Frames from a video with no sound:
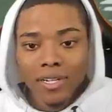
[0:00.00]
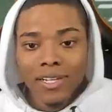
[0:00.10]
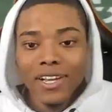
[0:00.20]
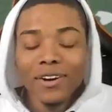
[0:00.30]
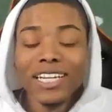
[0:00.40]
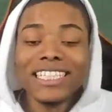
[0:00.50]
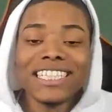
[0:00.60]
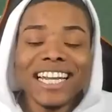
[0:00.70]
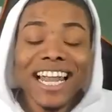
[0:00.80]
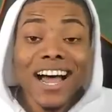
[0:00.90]
Yo, this is a
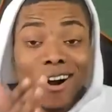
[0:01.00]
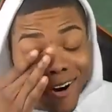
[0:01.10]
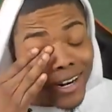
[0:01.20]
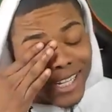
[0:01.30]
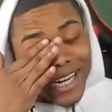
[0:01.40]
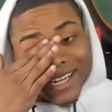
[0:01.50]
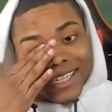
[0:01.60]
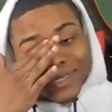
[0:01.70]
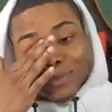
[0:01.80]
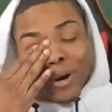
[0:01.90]
lot harder than it
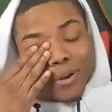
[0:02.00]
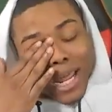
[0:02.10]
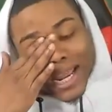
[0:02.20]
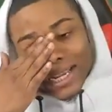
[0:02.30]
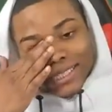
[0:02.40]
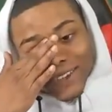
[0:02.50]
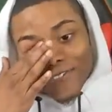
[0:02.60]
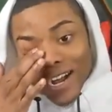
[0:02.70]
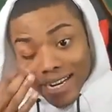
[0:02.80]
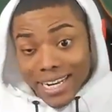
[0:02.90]
looks, bro. Like
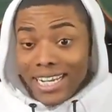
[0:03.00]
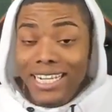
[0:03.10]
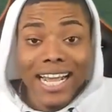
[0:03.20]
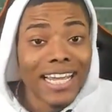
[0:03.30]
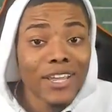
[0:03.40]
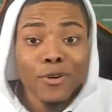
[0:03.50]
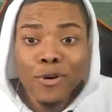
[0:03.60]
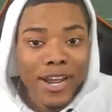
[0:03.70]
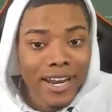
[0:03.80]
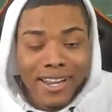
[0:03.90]
Stefon Diggs, I give you
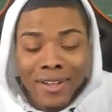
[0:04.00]
credit.